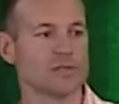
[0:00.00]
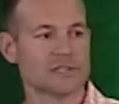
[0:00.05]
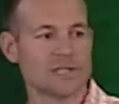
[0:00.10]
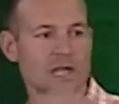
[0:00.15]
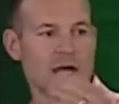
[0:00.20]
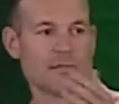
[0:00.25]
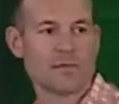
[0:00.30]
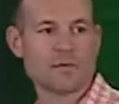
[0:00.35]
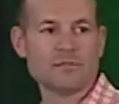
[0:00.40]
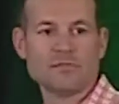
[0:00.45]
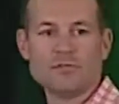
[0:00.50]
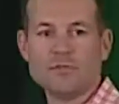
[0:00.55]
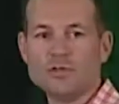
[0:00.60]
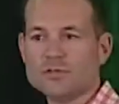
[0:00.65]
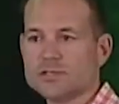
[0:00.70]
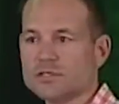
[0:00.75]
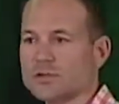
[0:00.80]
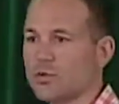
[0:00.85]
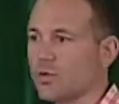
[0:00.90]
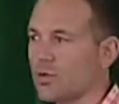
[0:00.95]
stop
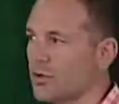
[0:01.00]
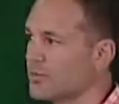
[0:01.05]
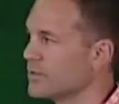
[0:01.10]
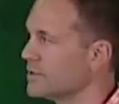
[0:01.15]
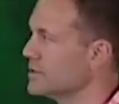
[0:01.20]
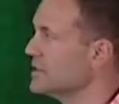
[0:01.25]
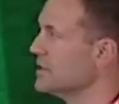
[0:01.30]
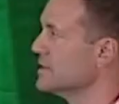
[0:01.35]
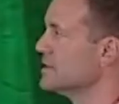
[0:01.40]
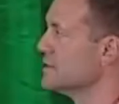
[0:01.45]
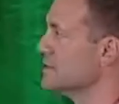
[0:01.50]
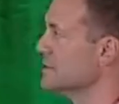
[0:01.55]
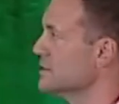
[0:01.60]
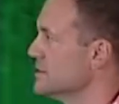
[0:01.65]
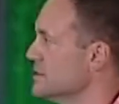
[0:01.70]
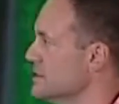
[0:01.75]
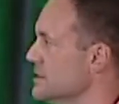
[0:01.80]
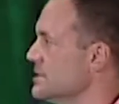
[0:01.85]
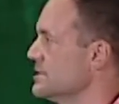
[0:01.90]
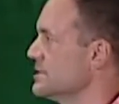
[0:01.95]
using the word precision
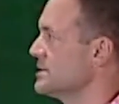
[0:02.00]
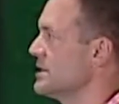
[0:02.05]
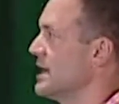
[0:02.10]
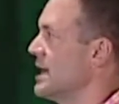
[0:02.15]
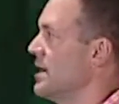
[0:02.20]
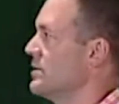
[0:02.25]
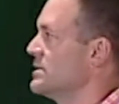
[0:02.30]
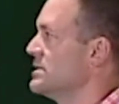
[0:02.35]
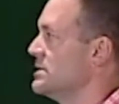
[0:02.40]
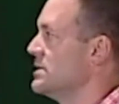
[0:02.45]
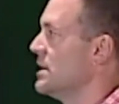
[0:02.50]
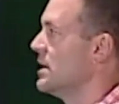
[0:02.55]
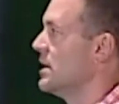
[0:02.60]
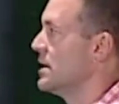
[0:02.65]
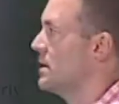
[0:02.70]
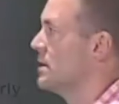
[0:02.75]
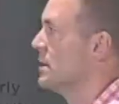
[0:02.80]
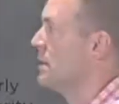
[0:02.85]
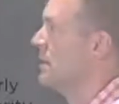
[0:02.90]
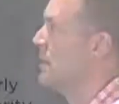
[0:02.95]
because this is just how it's done.